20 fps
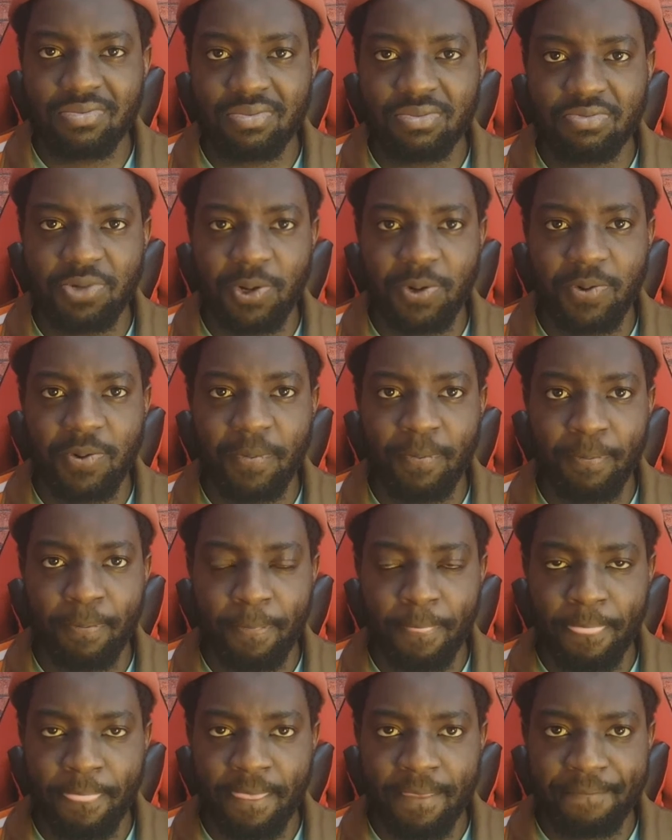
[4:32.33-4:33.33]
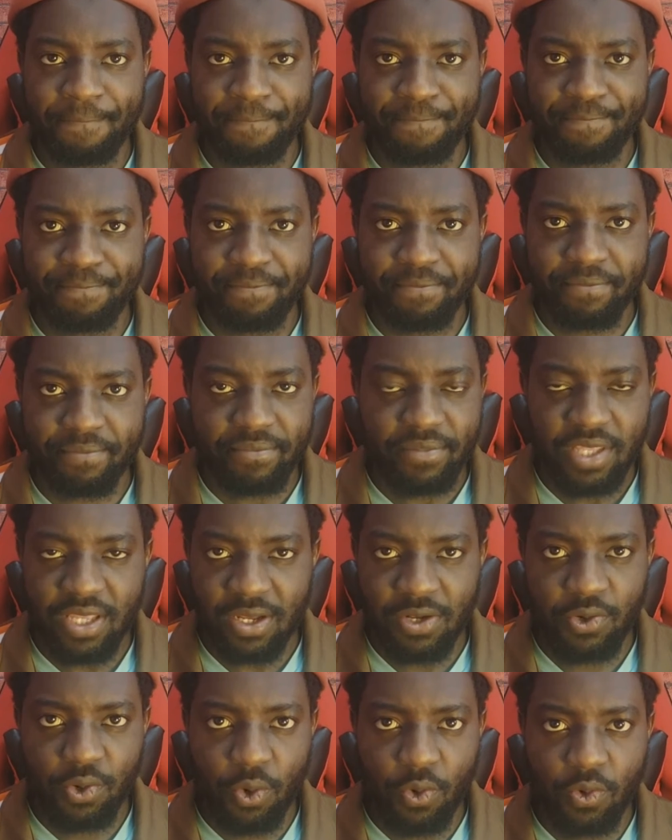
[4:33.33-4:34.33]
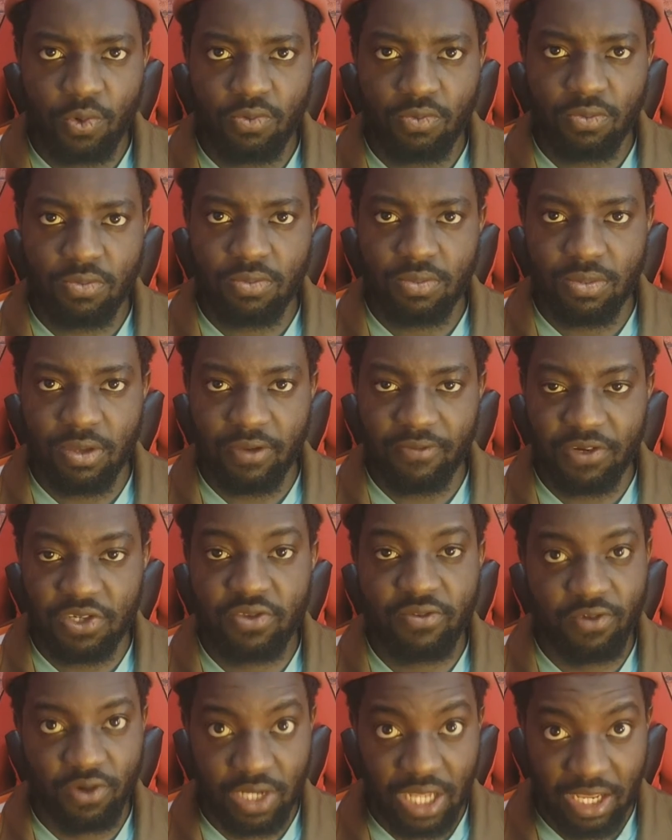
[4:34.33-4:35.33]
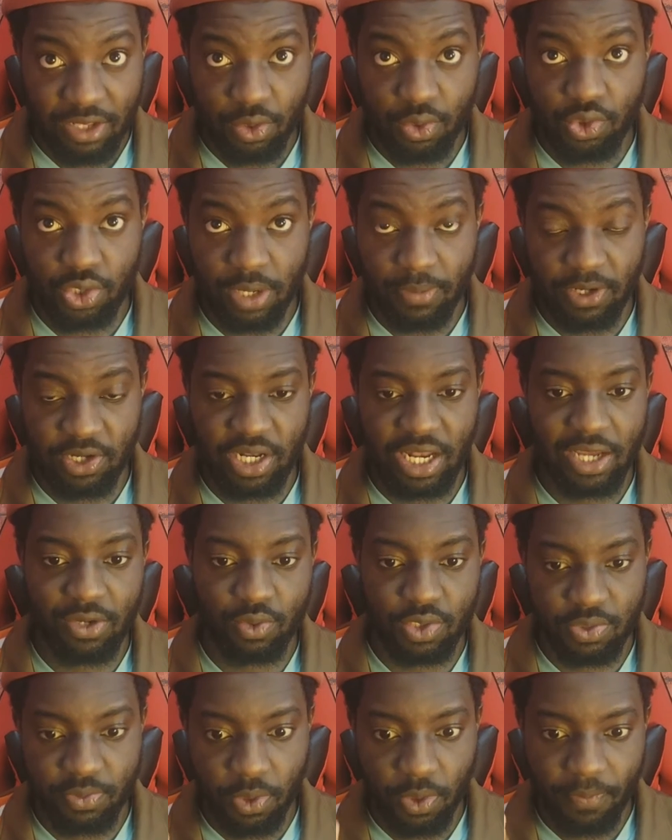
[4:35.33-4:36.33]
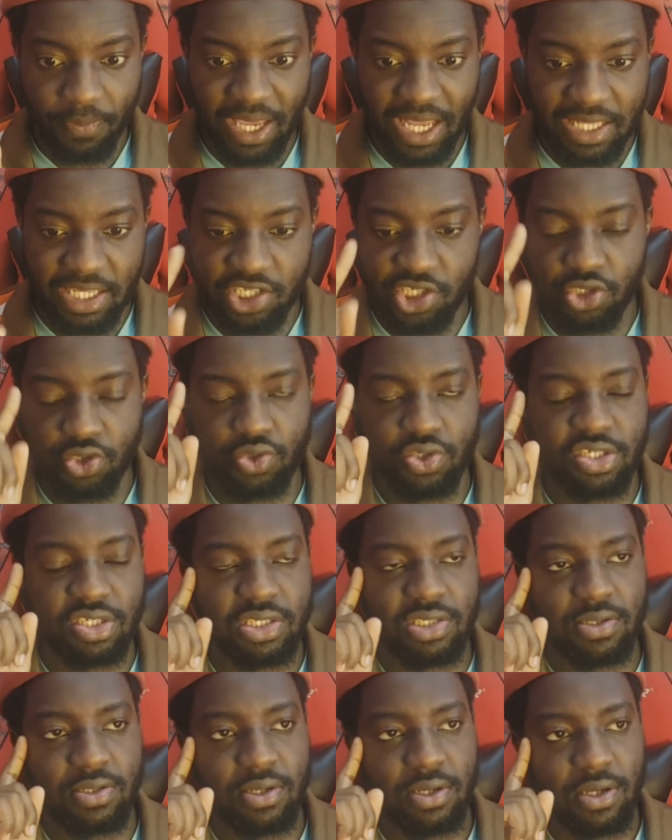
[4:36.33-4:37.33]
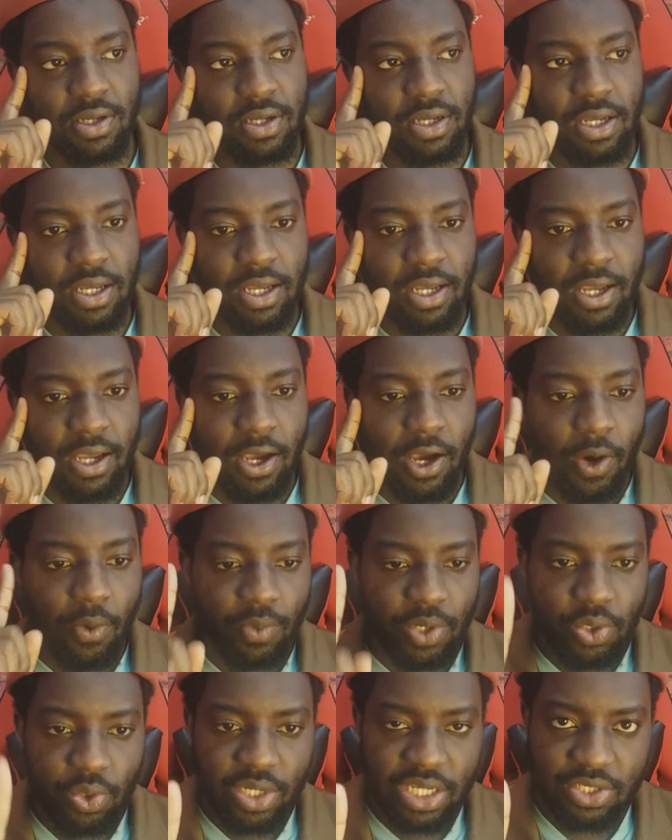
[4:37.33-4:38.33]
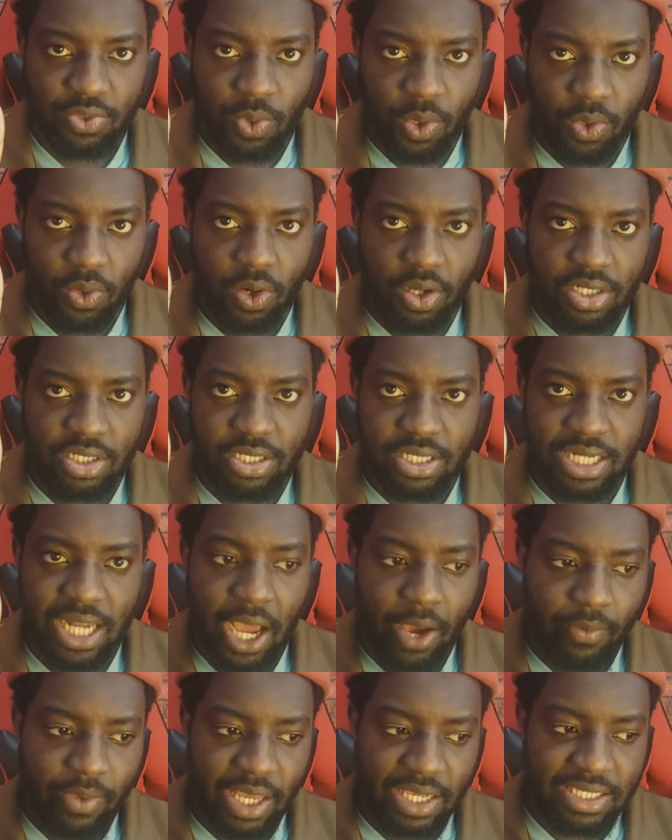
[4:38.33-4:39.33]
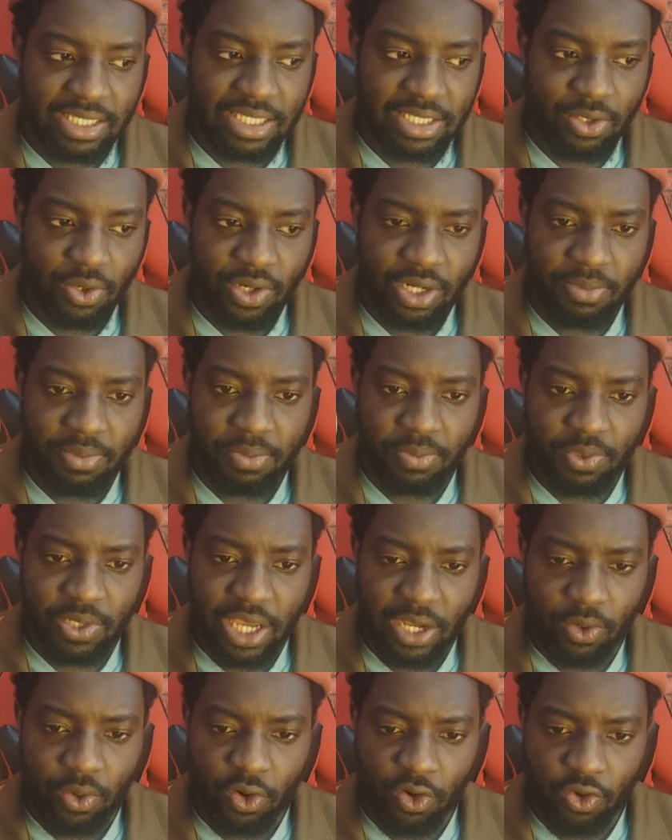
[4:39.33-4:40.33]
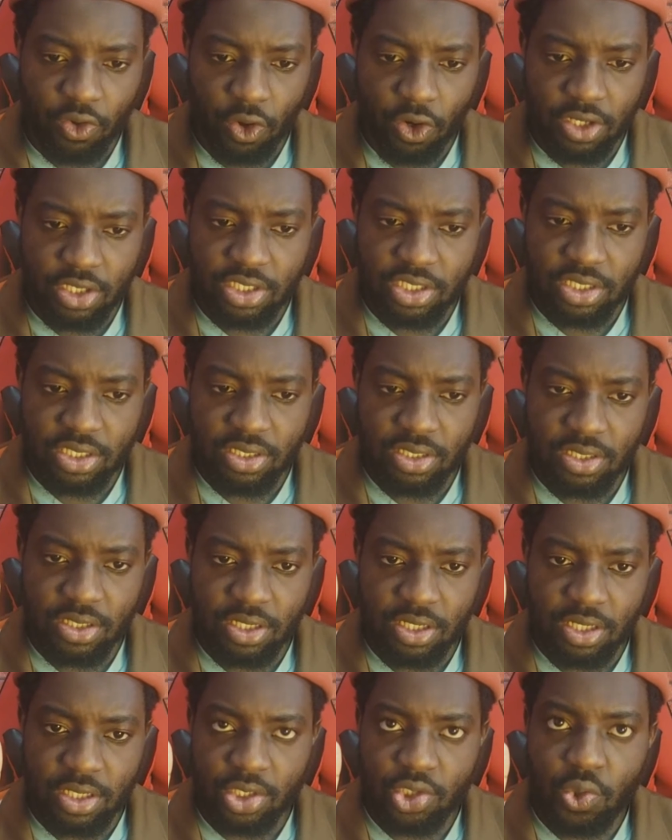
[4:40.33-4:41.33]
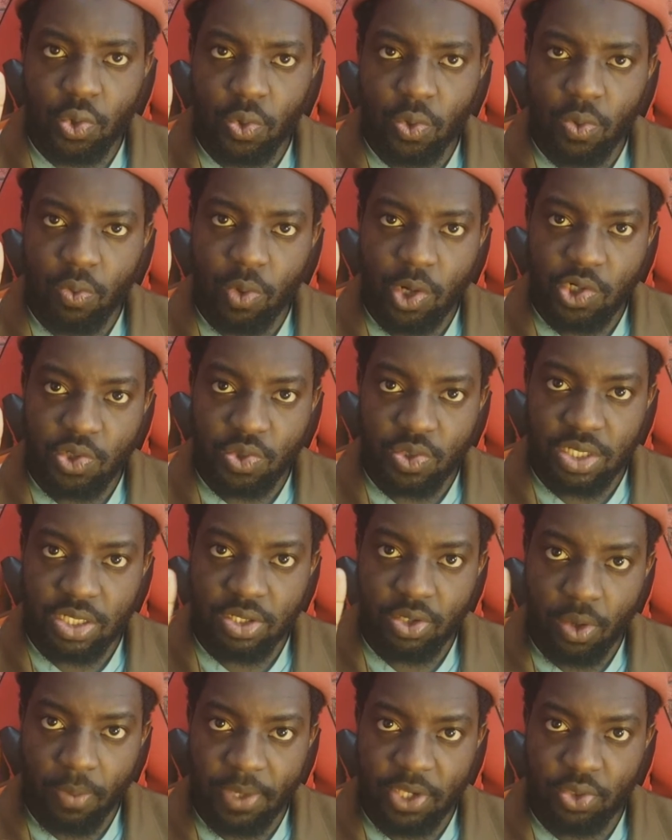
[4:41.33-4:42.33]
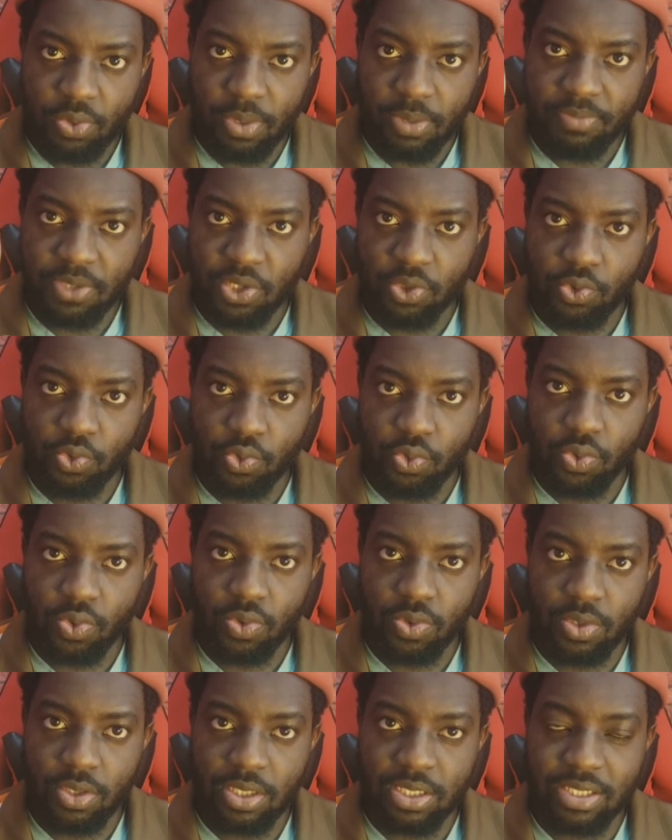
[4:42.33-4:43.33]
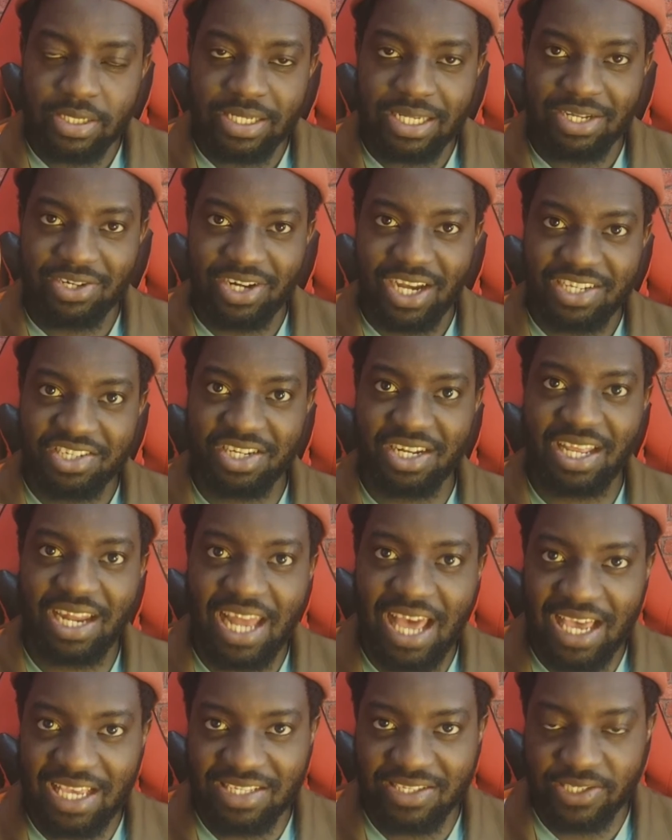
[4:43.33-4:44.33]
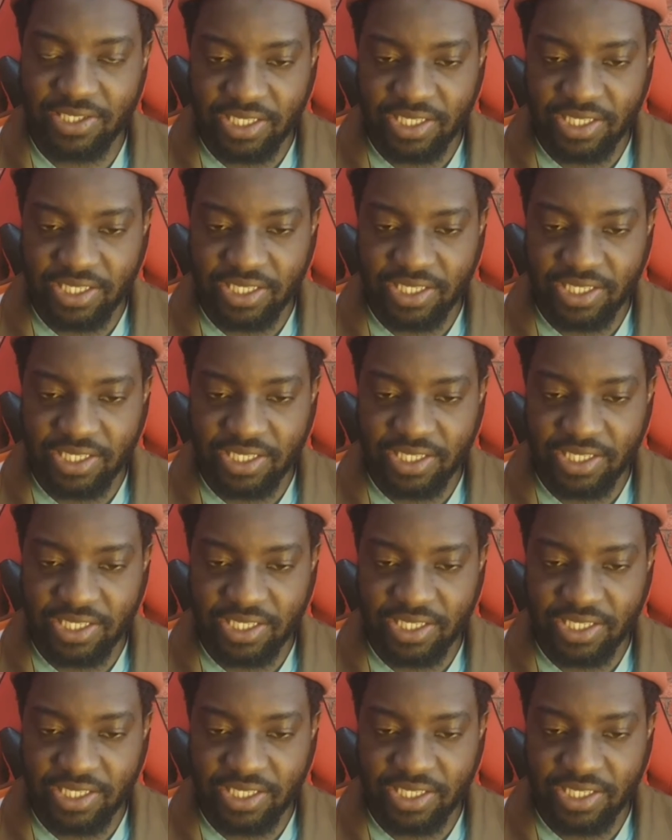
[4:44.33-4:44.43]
Bro, no. First of all, I told you about the language, but pay attention to this. We know there's one God. Now we are seeing other people, they are called gods. So what do the normal human being do? They rationalize.